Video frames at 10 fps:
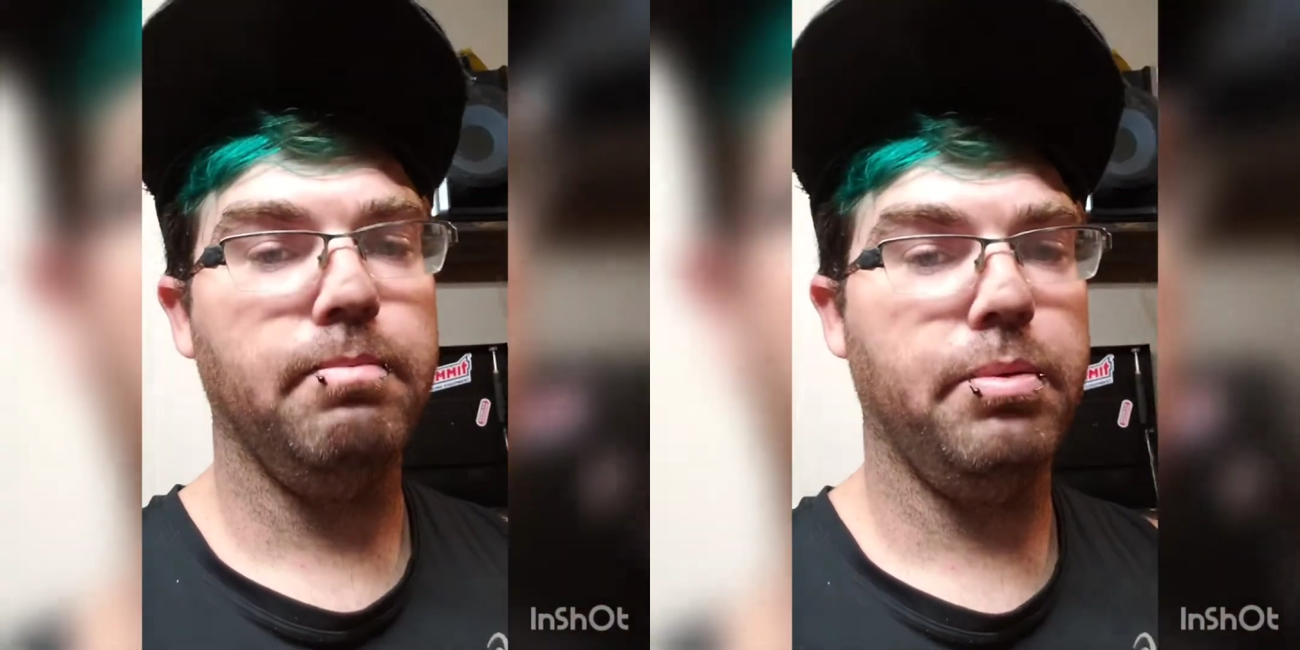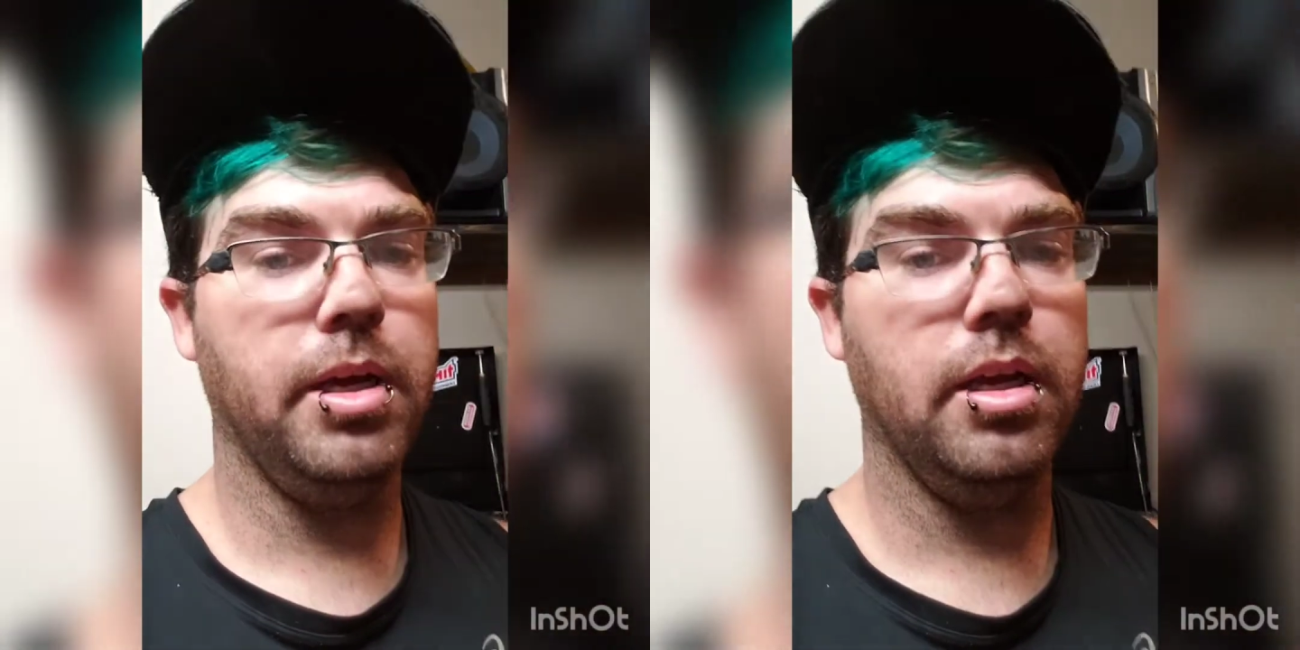
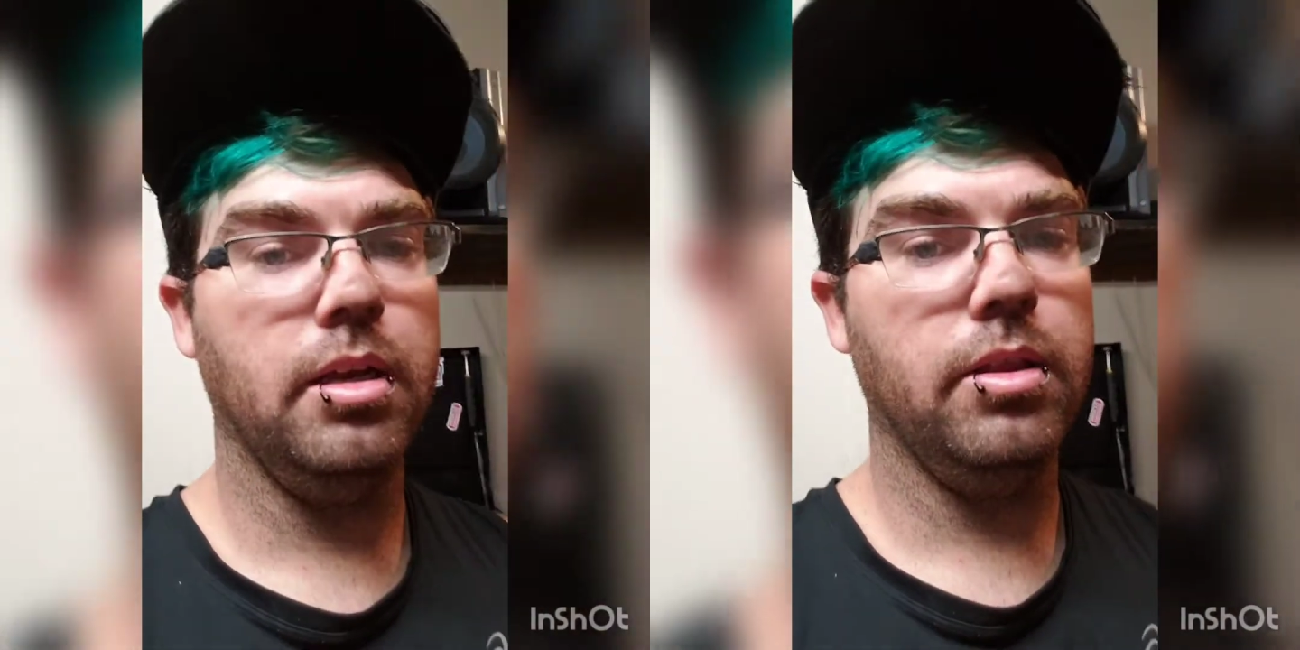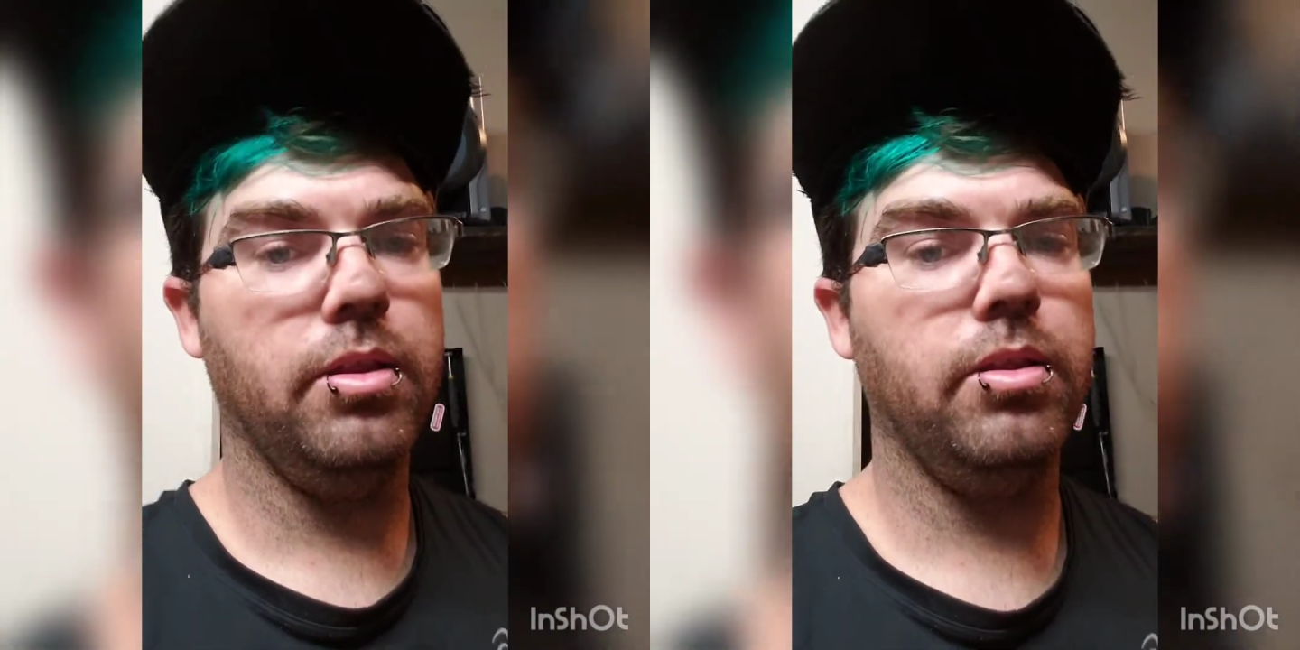But
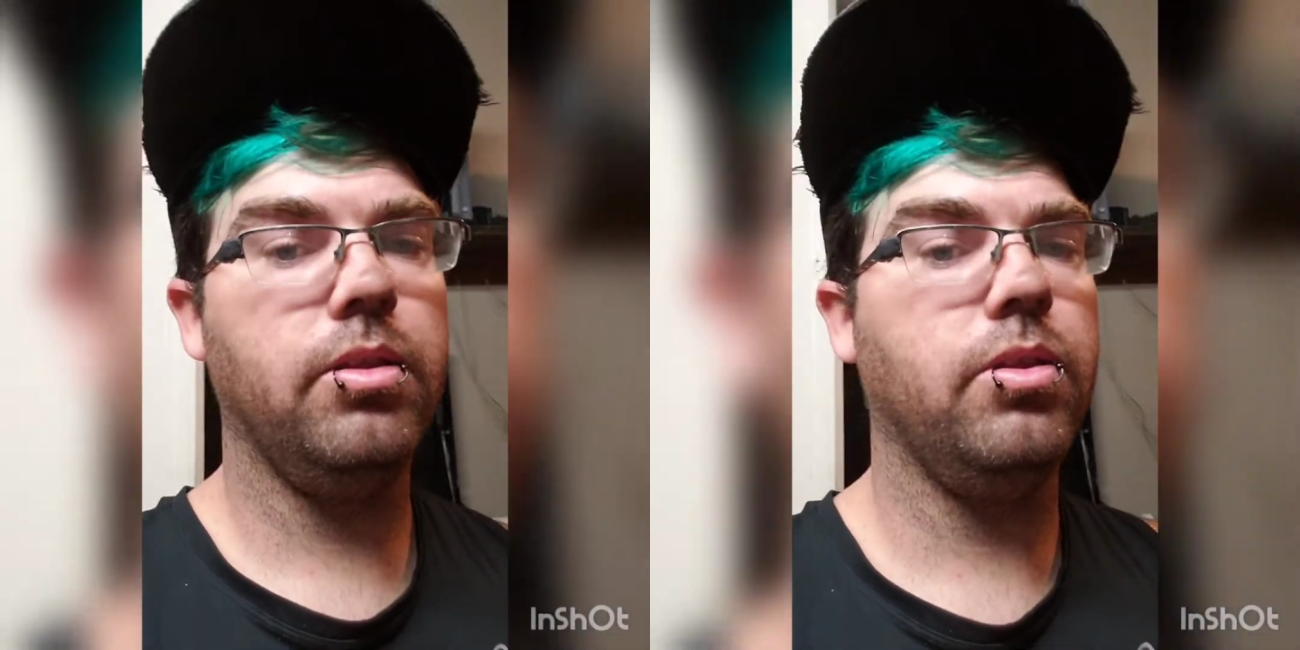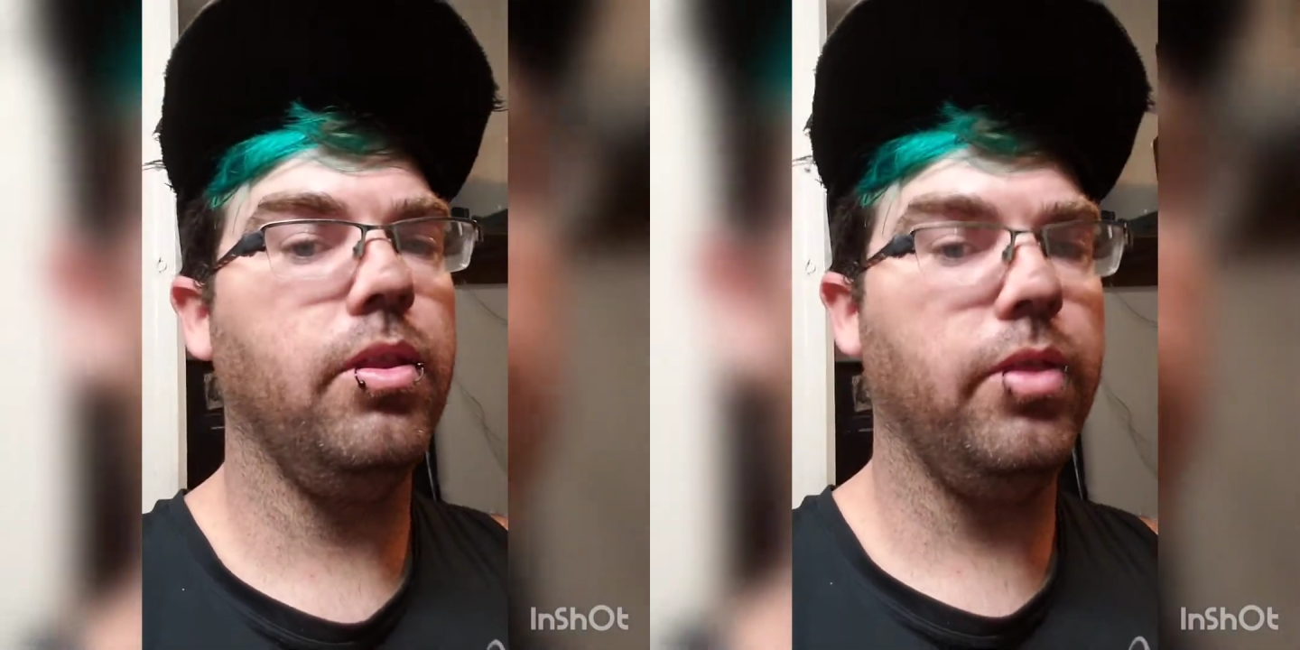
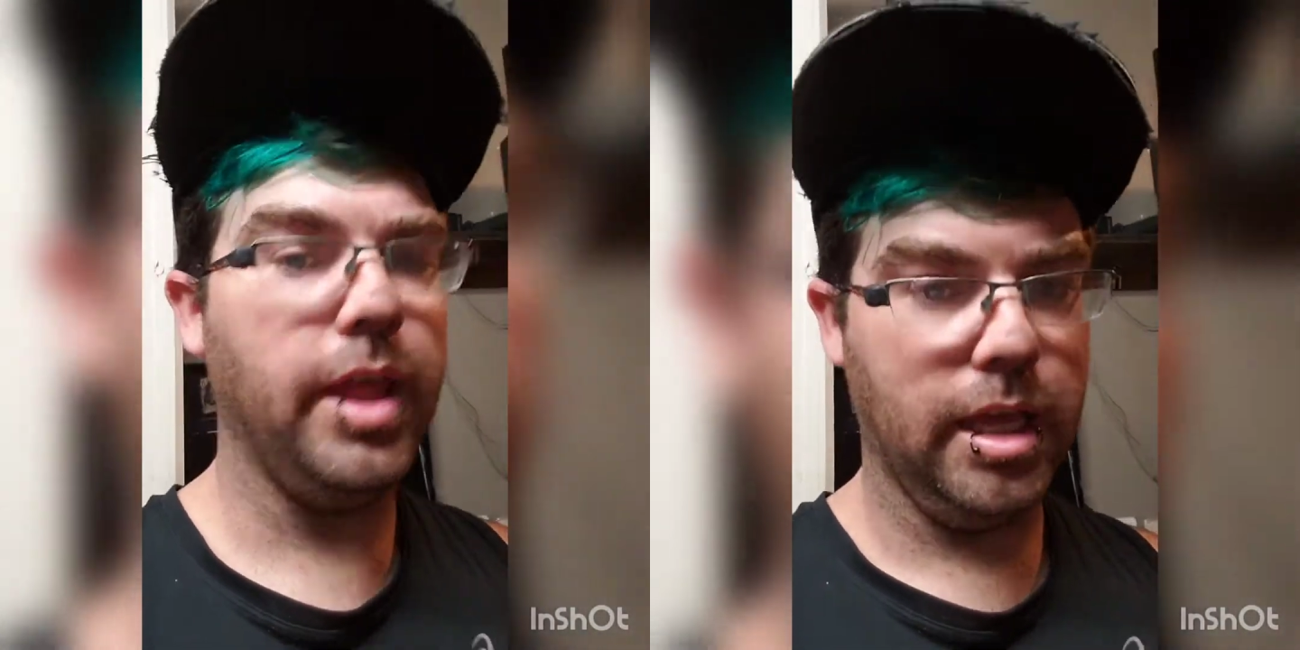they